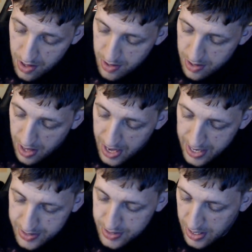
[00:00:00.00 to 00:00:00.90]

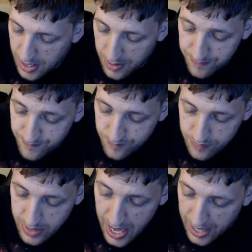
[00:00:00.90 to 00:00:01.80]
and um,
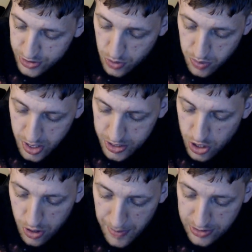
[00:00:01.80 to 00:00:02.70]
yeah, so we're going to talk
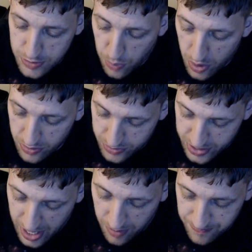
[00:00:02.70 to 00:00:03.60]
about spoilers
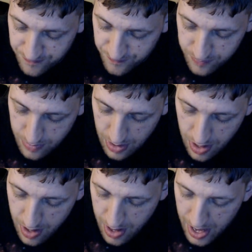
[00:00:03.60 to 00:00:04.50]
now.
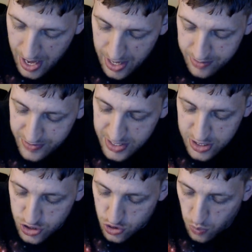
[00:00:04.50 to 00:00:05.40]
And this
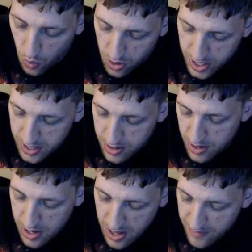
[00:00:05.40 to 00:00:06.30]
is your warning.
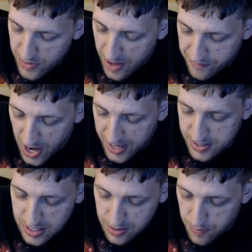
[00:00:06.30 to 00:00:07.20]
If you have not
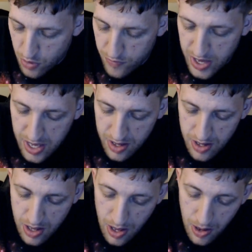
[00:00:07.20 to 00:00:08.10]
seen the movie,
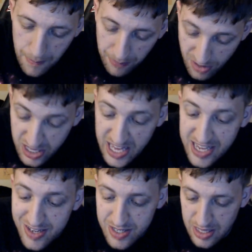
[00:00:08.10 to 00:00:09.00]

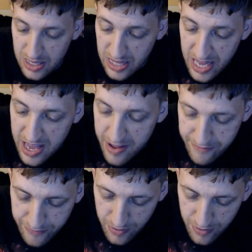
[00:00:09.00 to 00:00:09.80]
please leave.